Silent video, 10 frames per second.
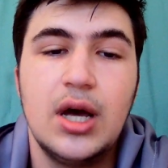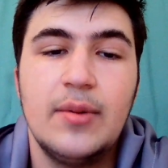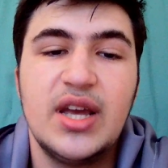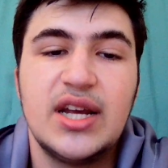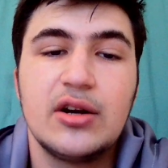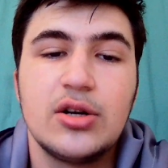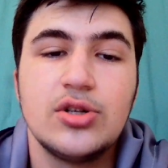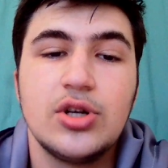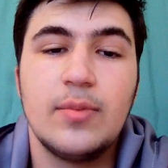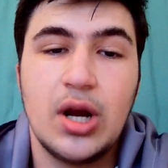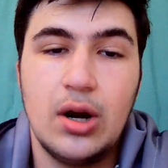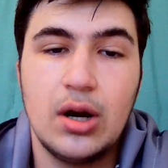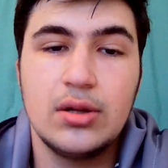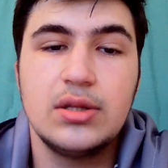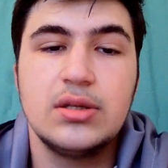Main characters are
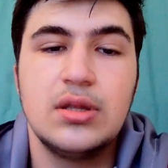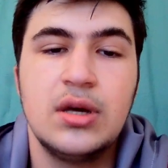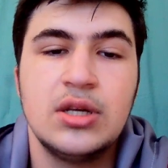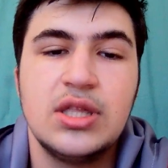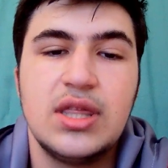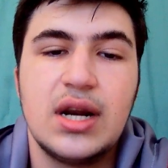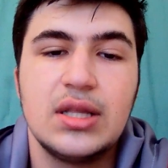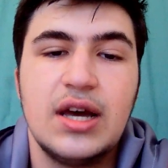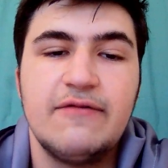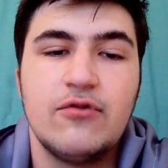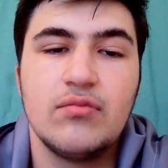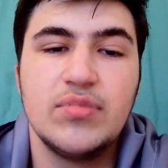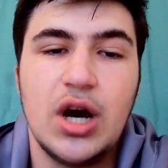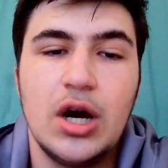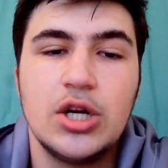Picard, the synthetic life form
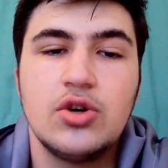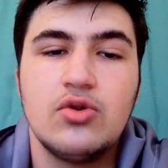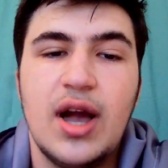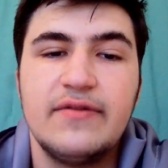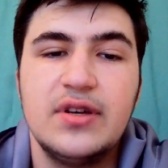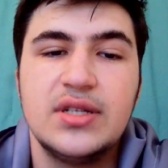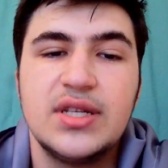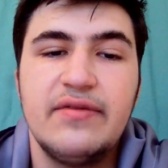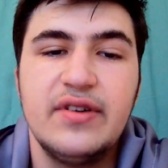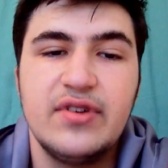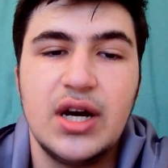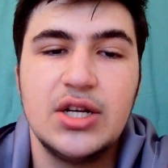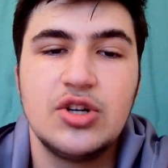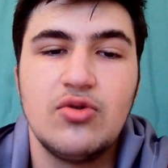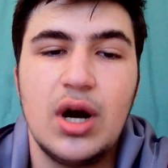Daj, Raffi, 7 of
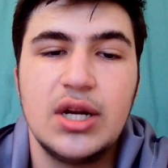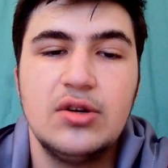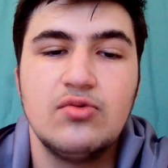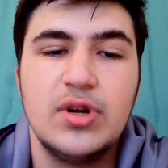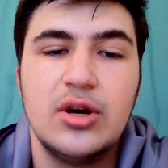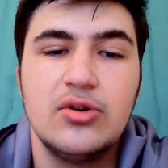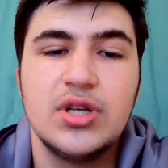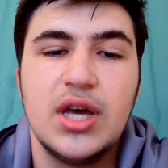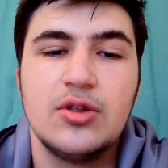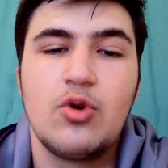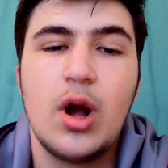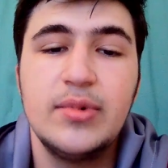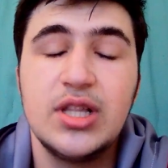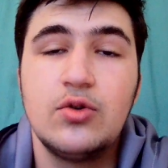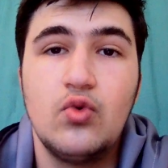9, Girardi, Rios, and the
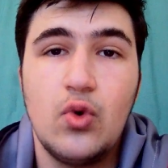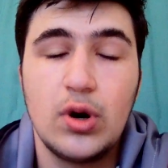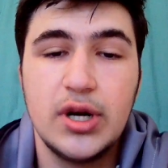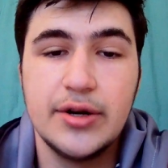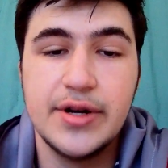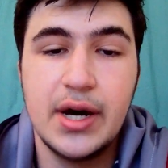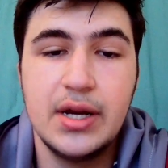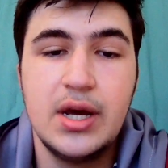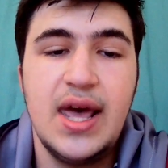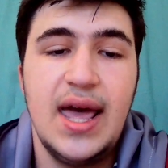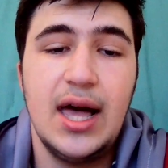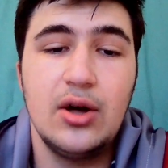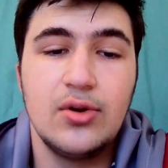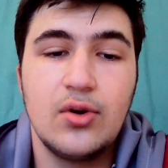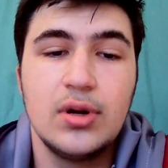Romulan warrior nun,
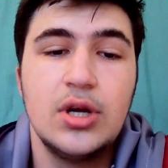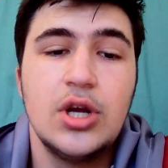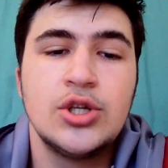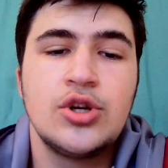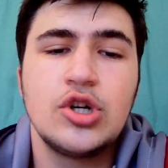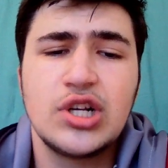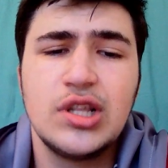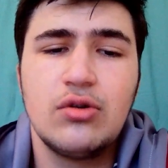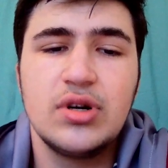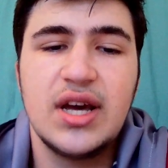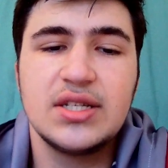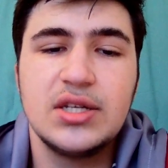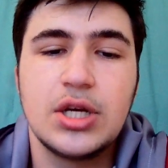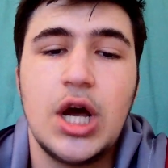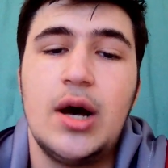Eleanor. Star Trek Lower Decks
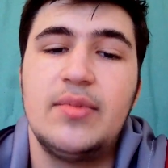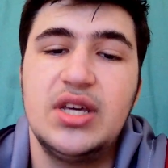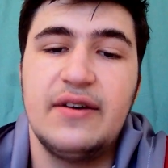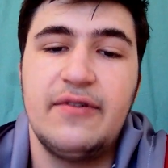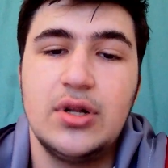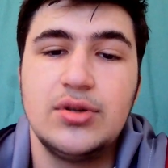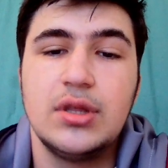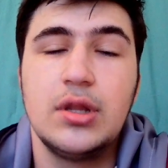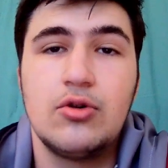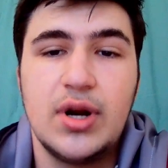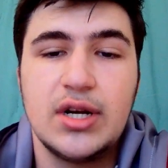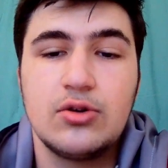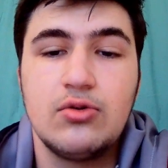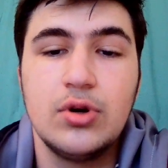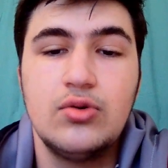is a comedy that follows the
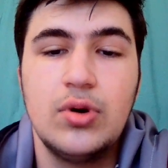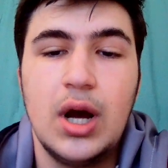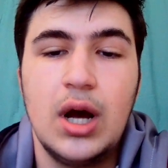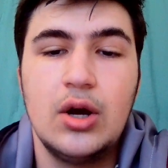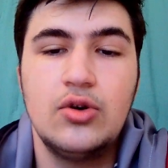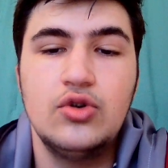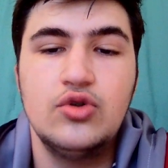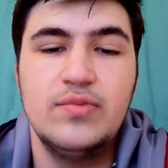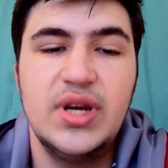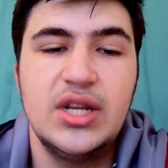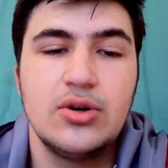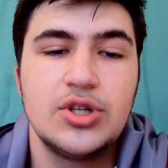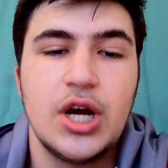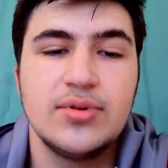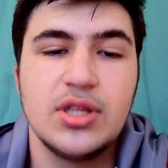low-ranked crew who do menial
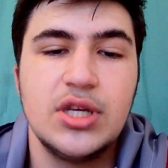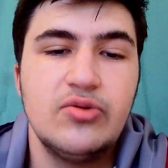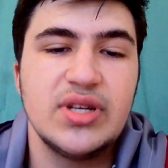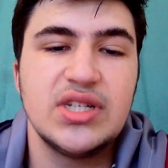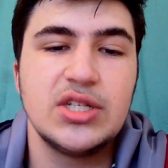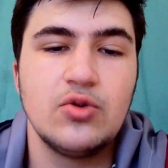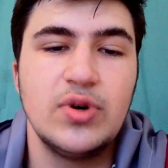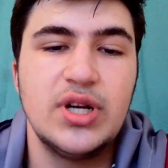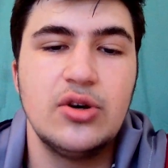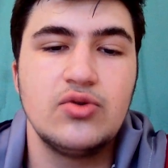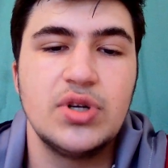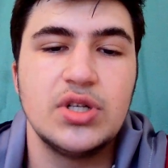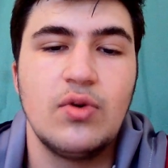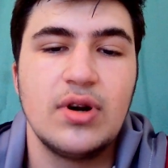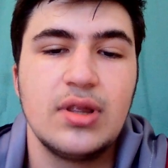jobs on the USS Cerritos, which
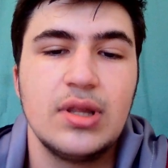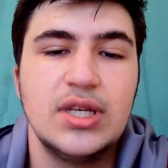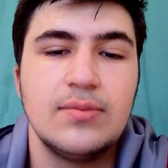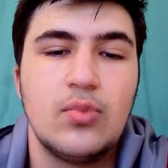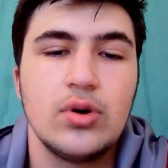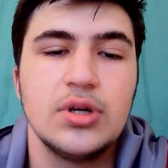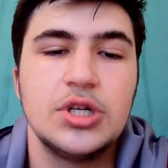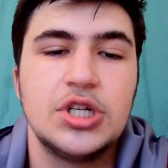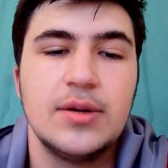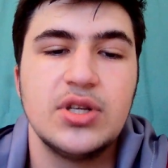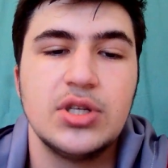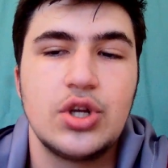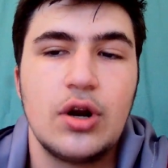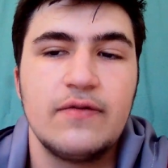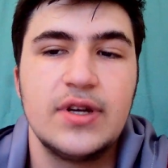is one of the least important ships in
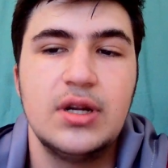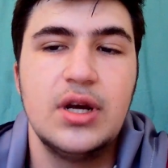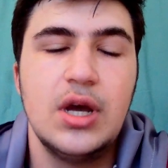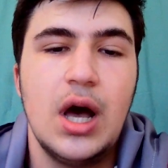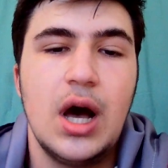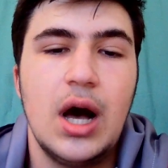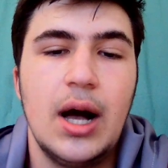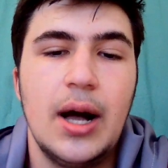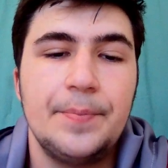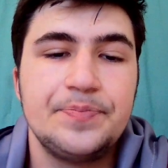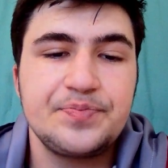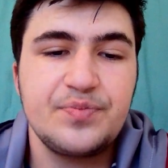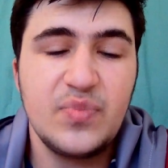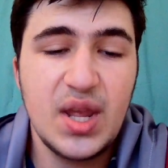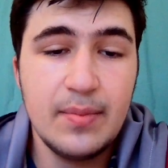Starfleet.
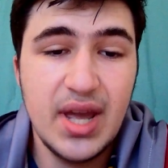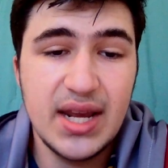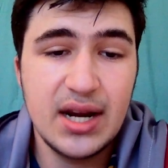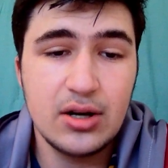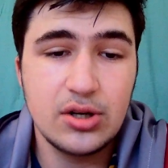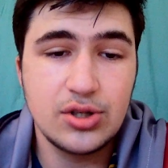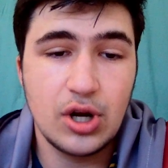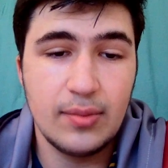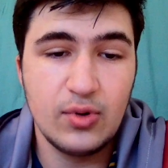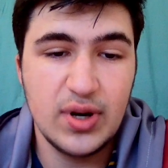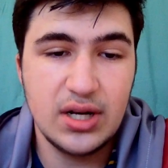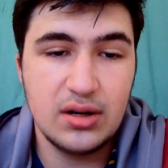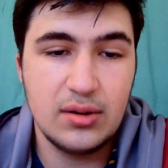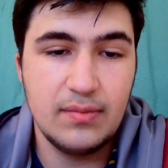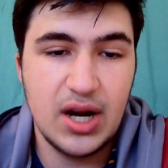Main characters are
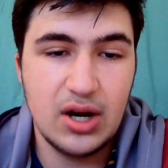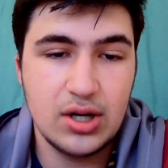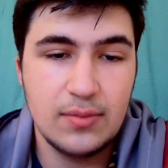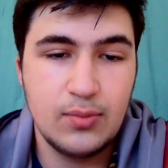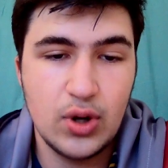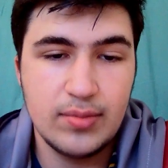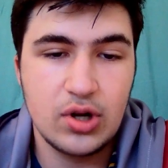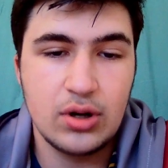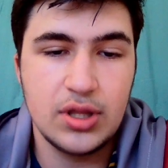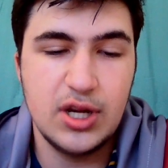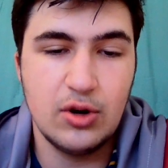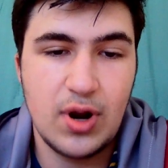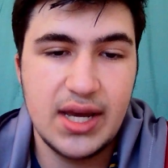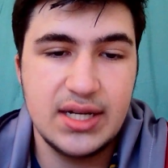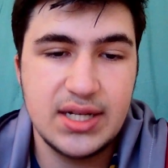Mariner, Boimler, the
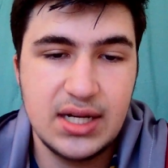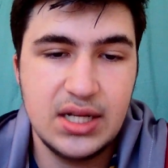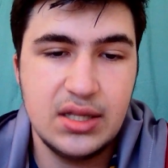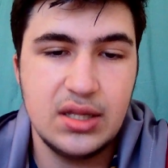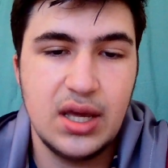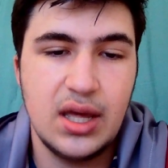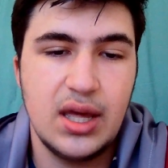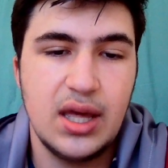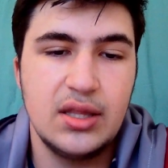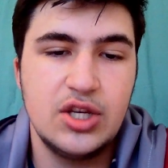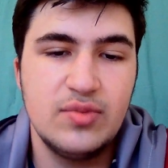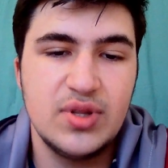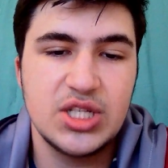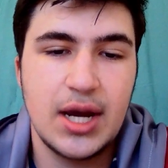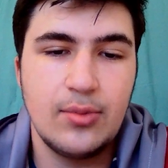Orion Tendi, and the
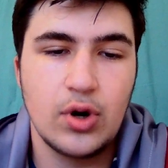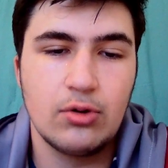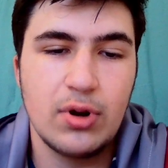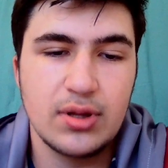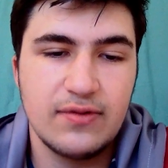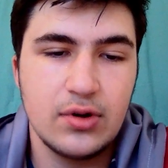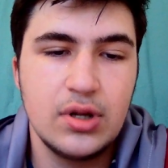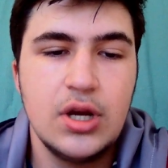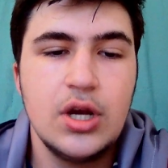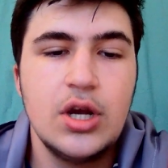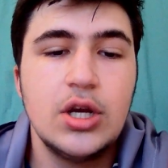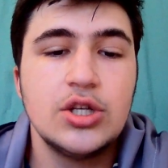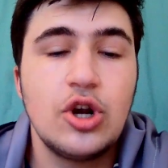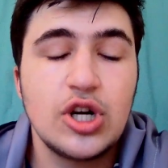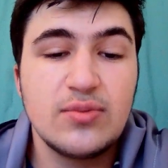human cyborg Rutherford.
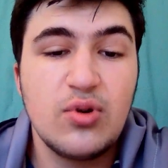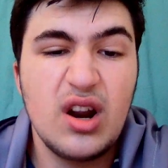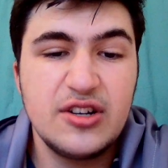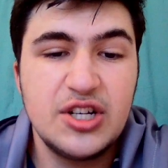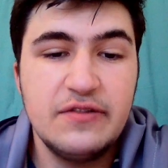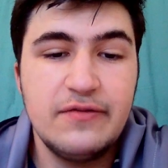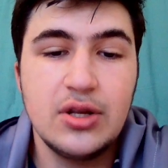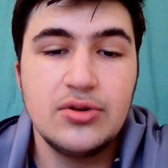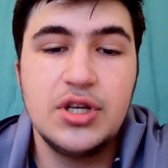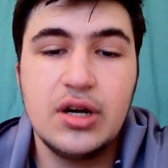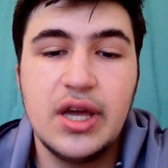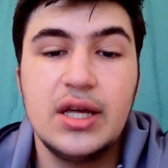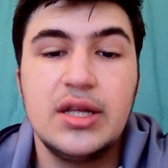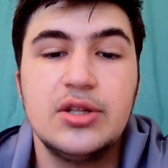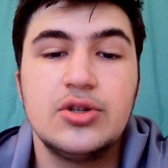Star Trek Prodigy follows young
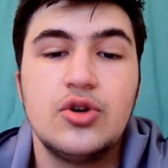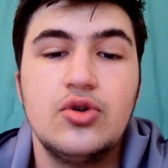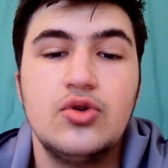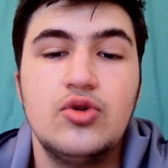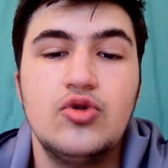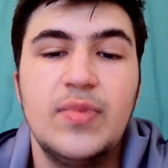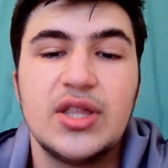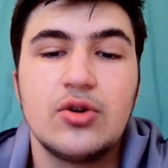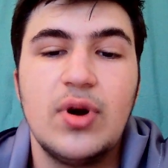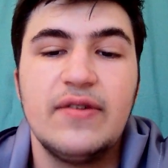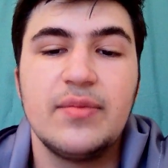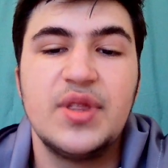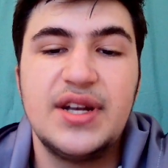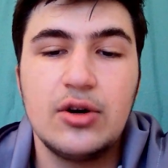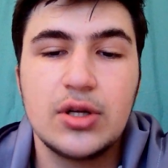aliens who make their way from the
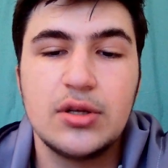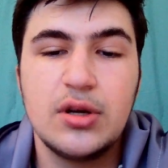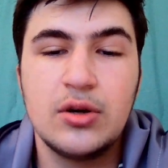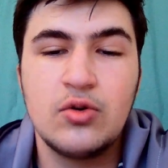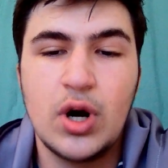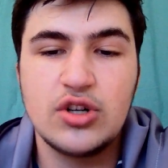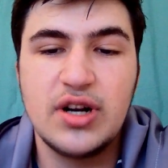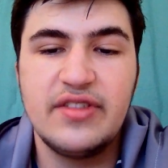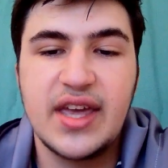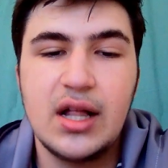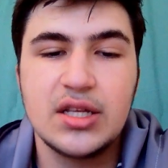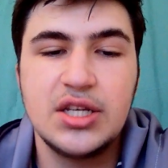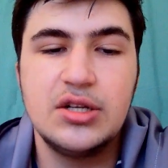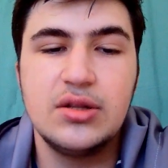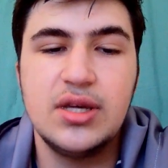Delta Quadrant of the galaxy
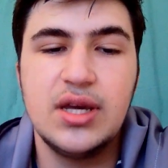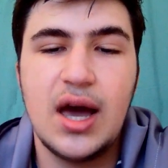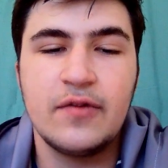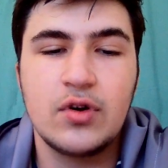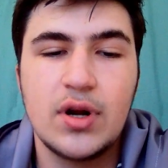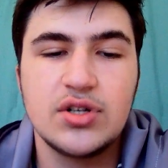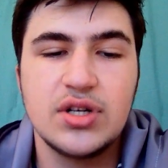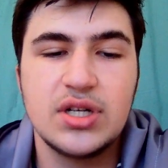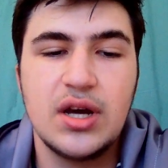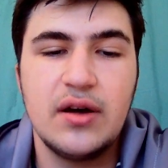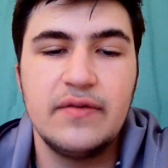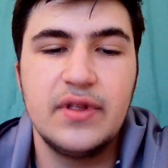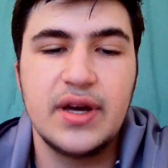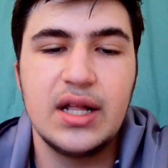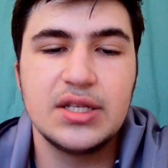to the Alpha Quadrant of the
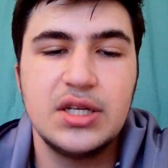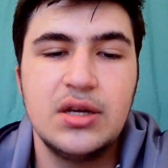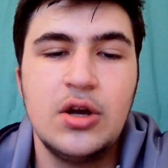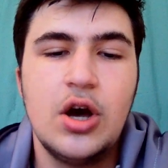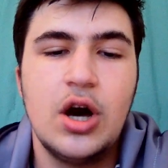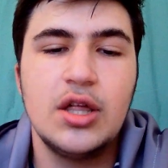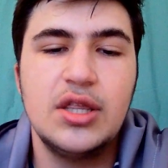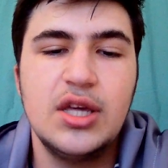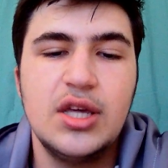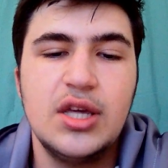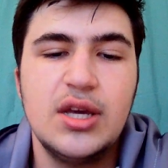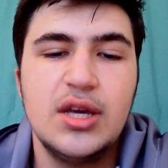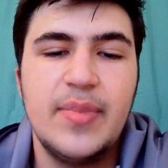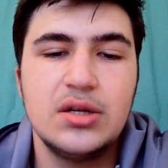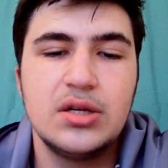galaxy on the
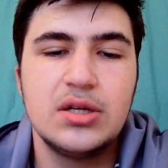abandoned